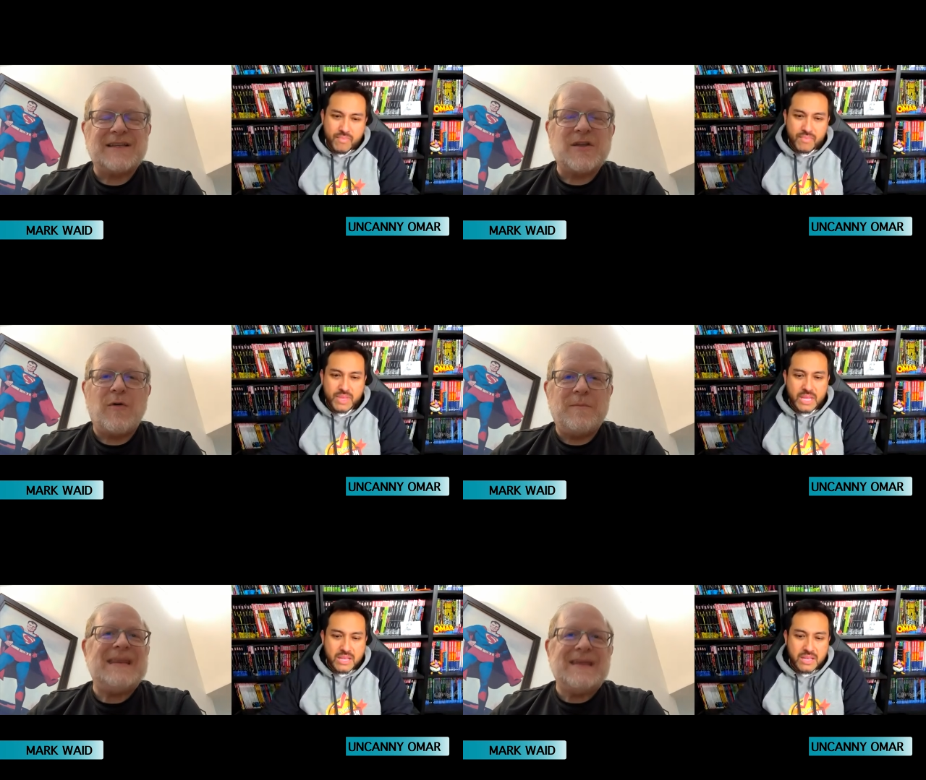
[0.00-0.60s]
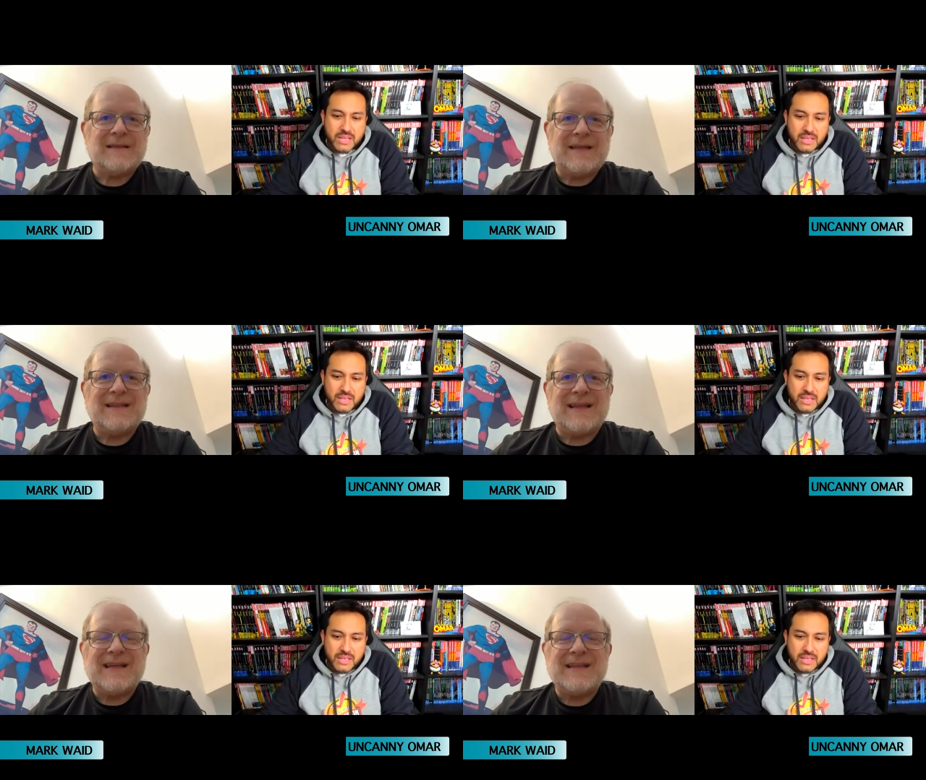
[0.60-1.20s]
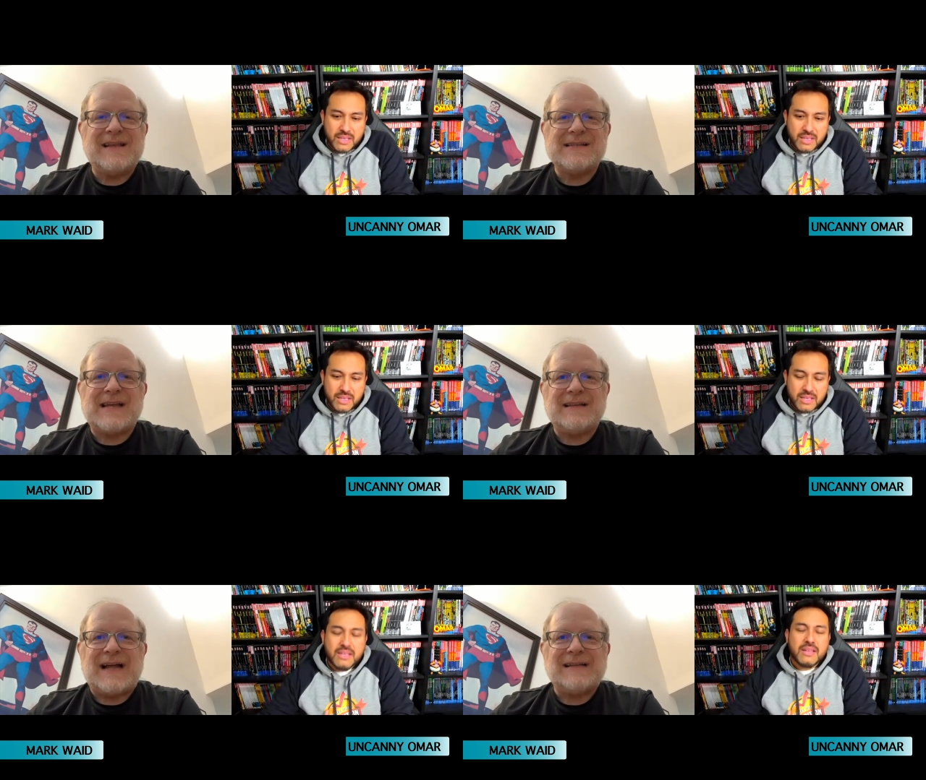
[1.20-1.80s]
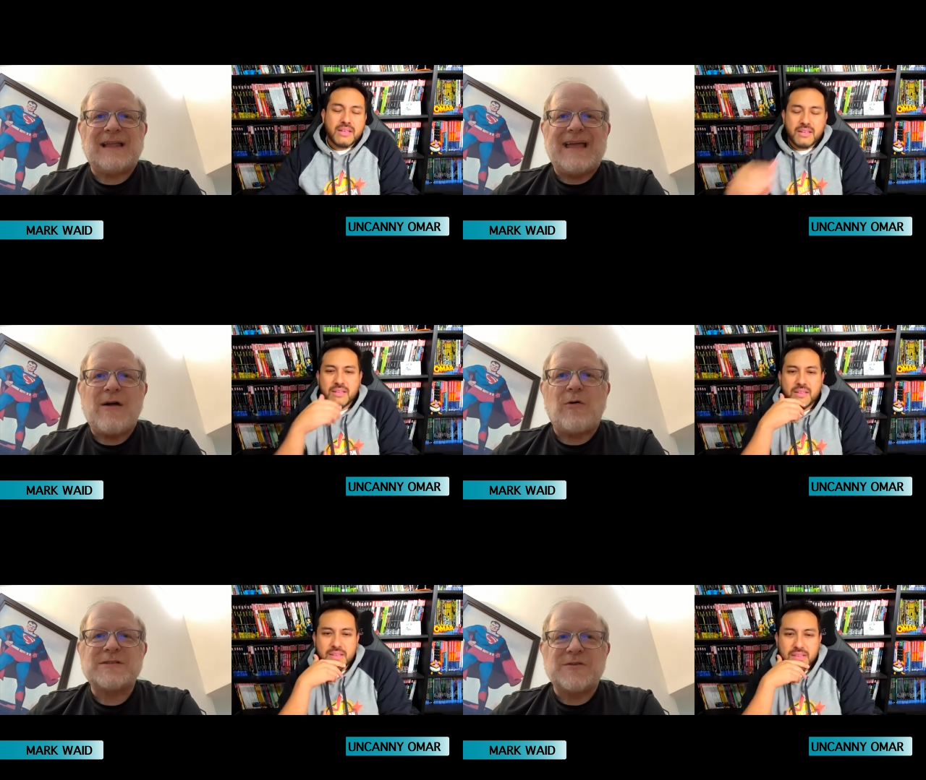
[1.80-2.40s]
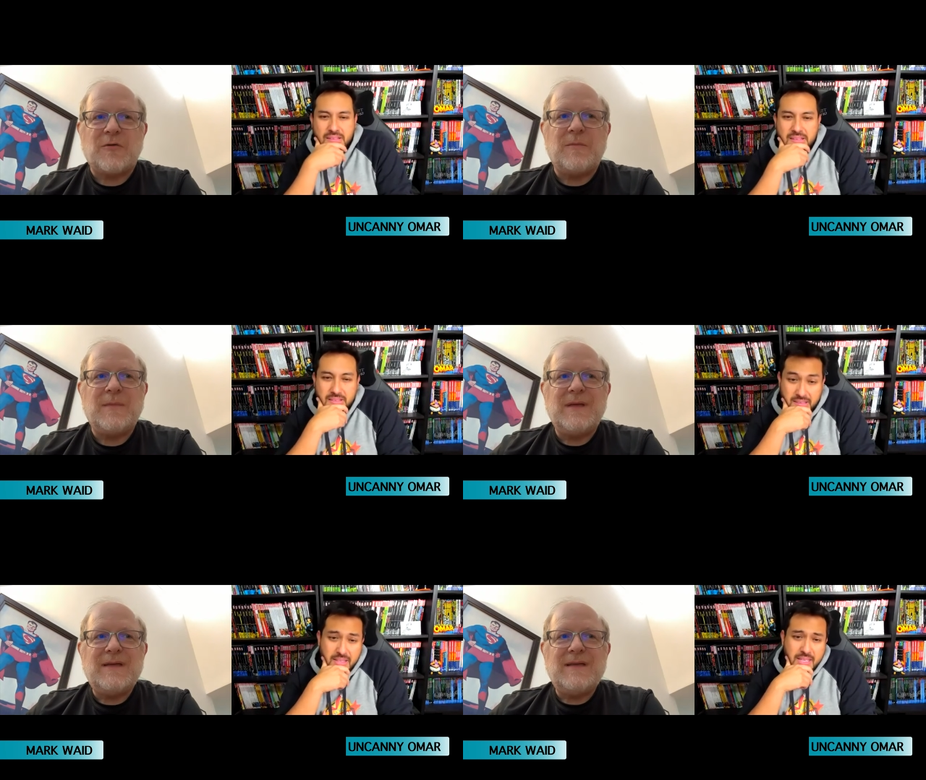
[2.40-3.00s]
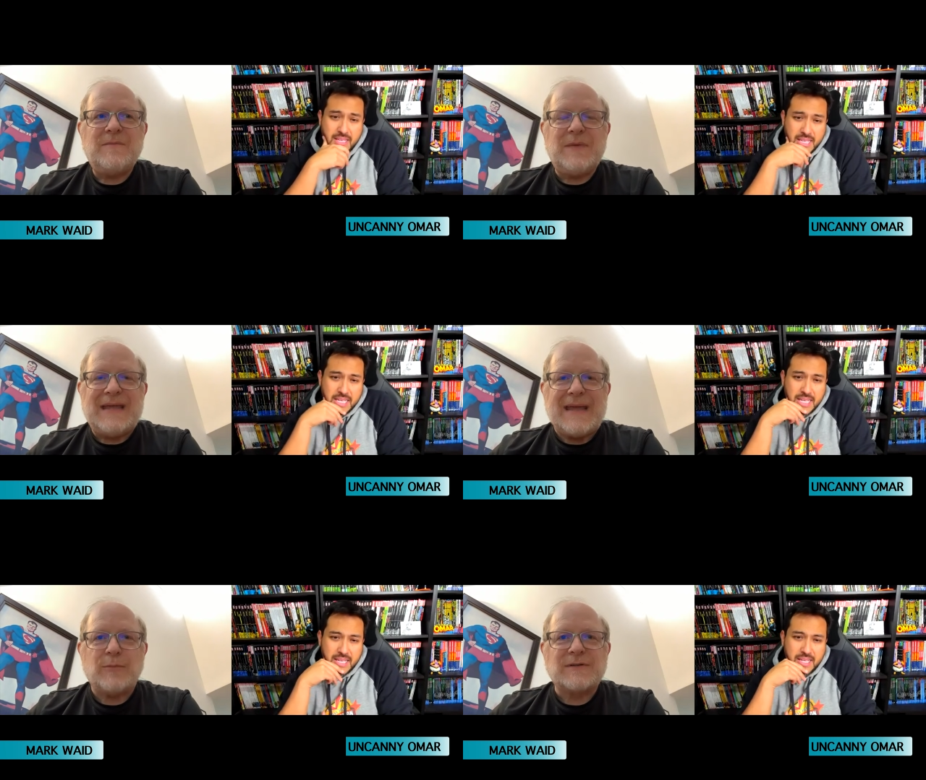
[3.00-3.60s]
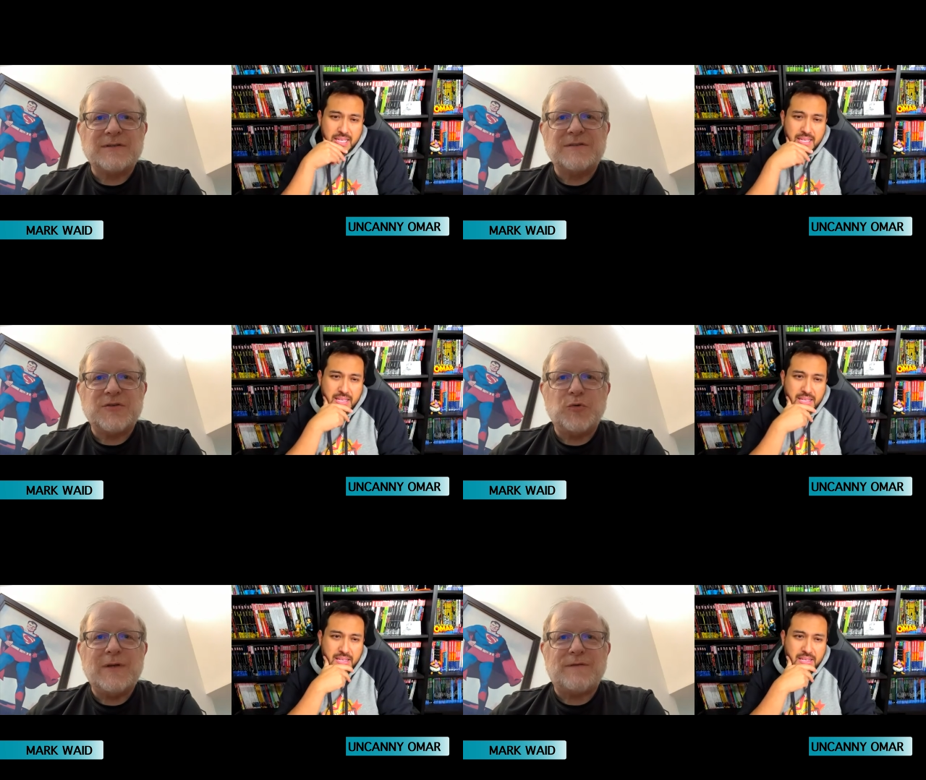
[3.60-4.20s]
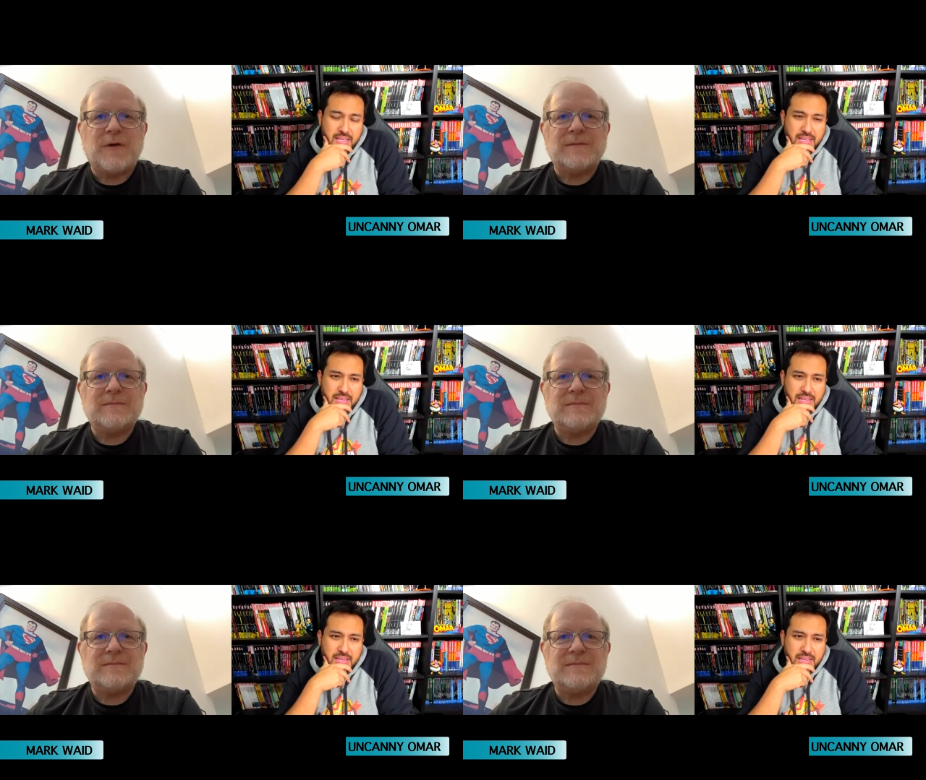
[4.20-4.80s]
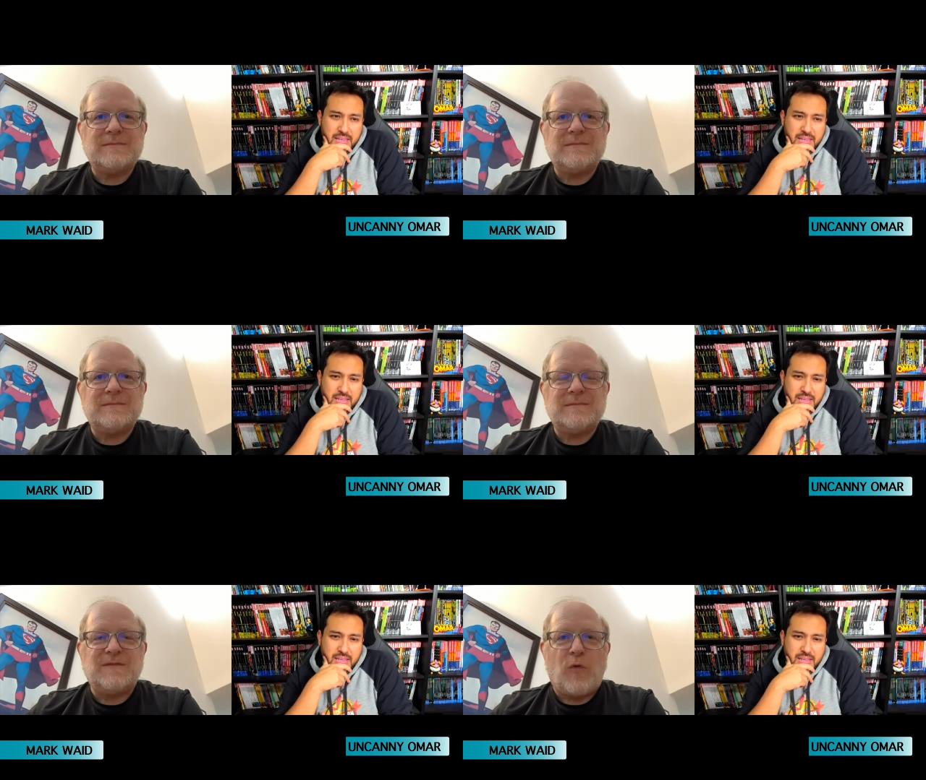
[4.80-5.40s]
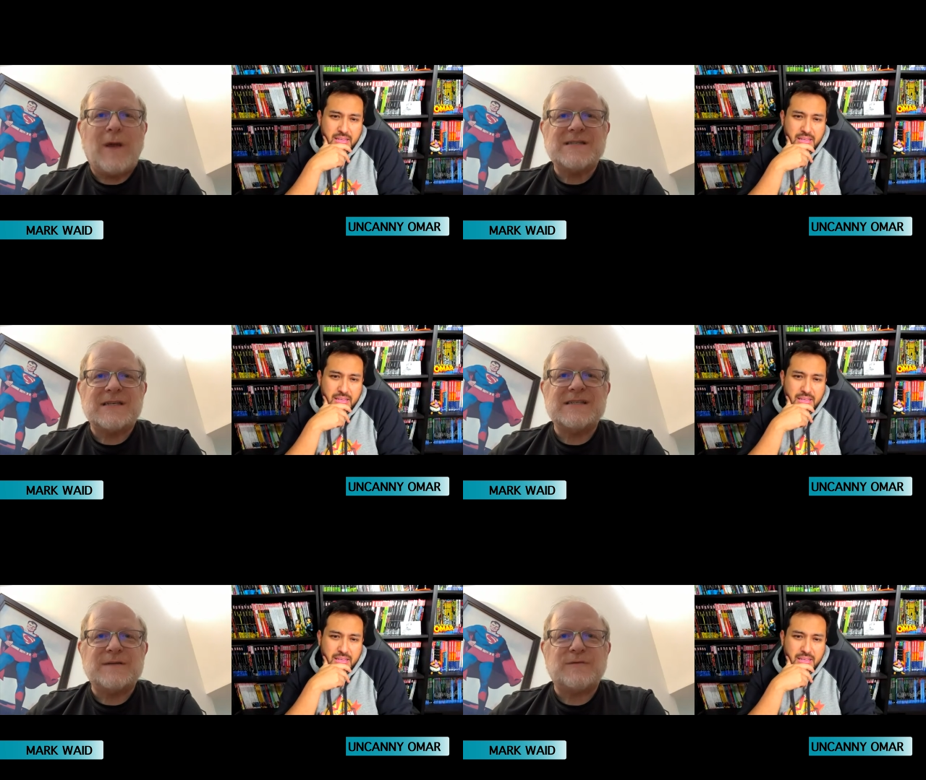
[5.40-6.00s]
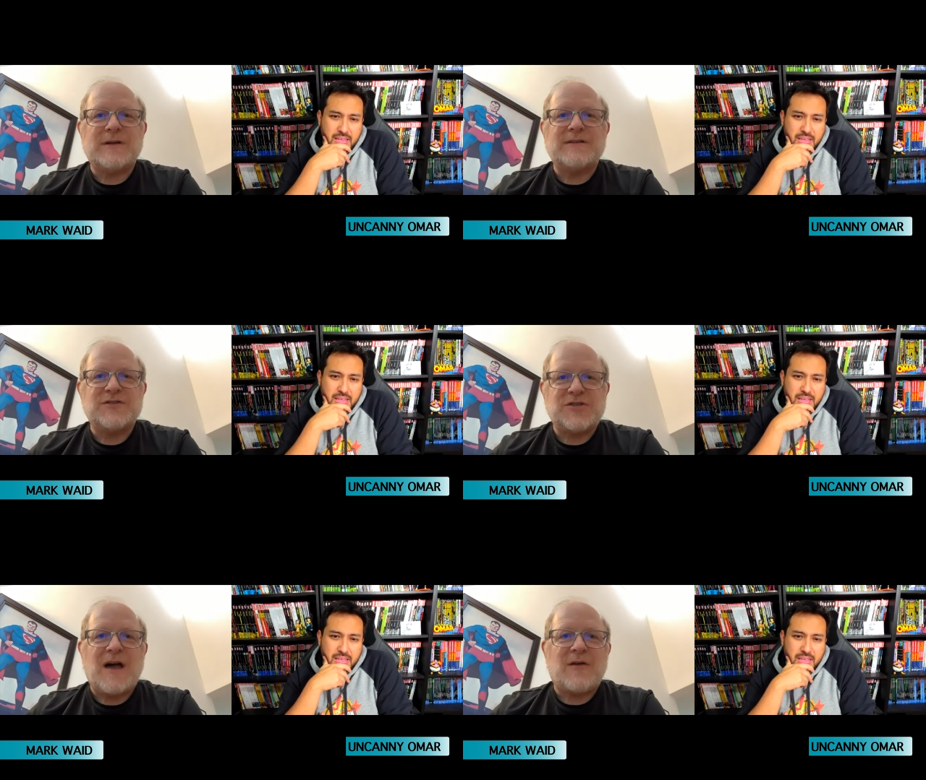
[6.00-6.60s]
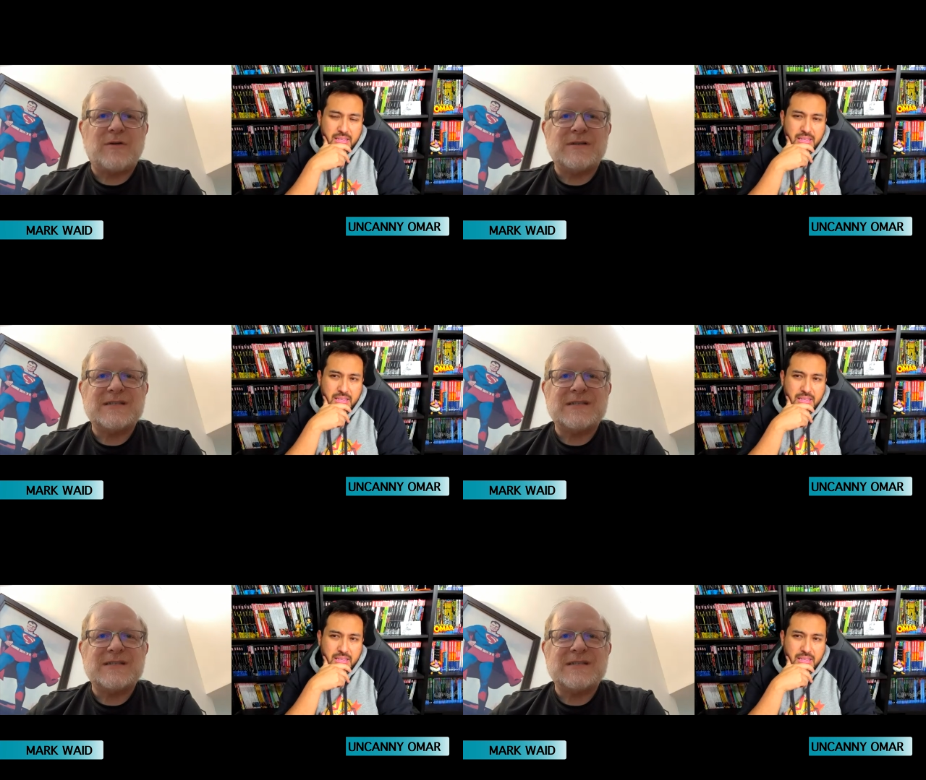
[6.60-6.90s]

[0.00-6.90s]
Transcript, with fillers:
Speaker 1: know immediately. Like, because I, I like also being able to do different voices, different genres,